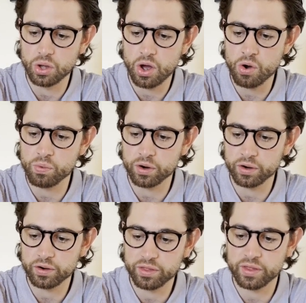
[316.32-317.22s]

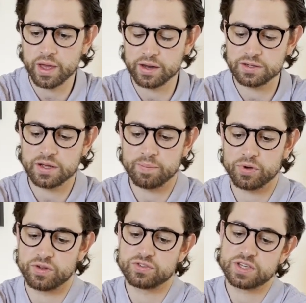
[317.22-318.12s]
lower than a
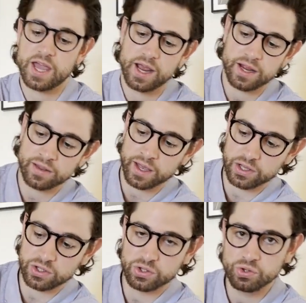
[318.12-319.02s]
typical skate. And like
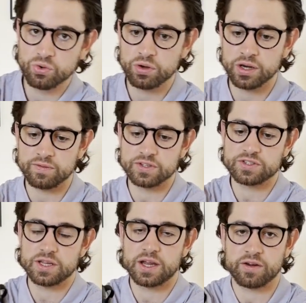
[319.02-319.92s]
you can even
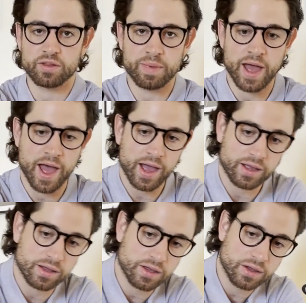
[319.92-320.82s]
see here in the
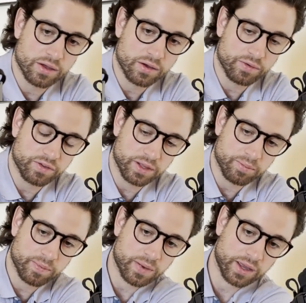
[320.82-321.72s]
back, hopefully
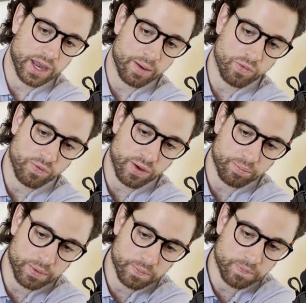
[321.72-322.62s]
my camera
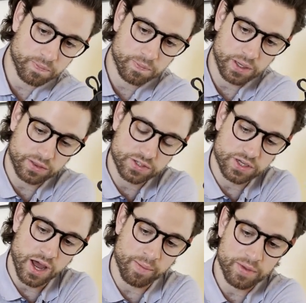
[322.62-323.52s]
will pick this
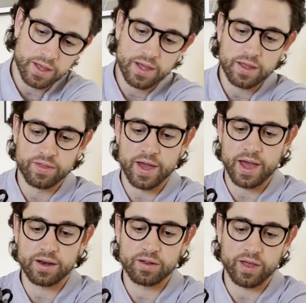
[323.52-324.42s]
up,
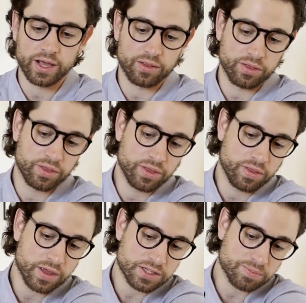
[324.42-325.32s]
that like
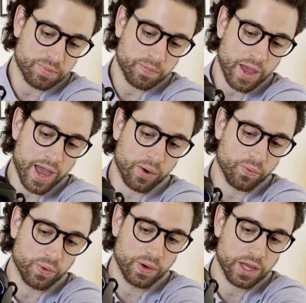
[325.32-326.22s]
this back
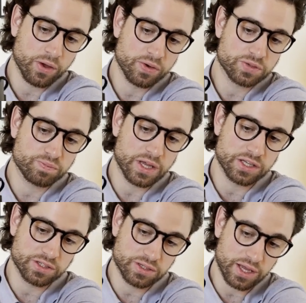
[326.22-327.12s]
wheel is
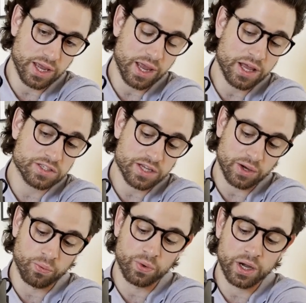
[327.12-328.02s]
it's like
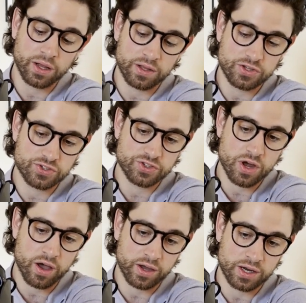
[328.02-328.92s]
really
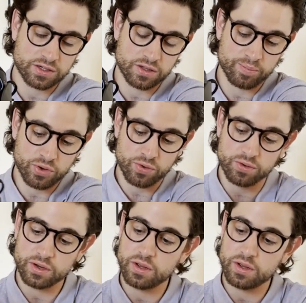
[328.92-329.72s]
sunken into the boot.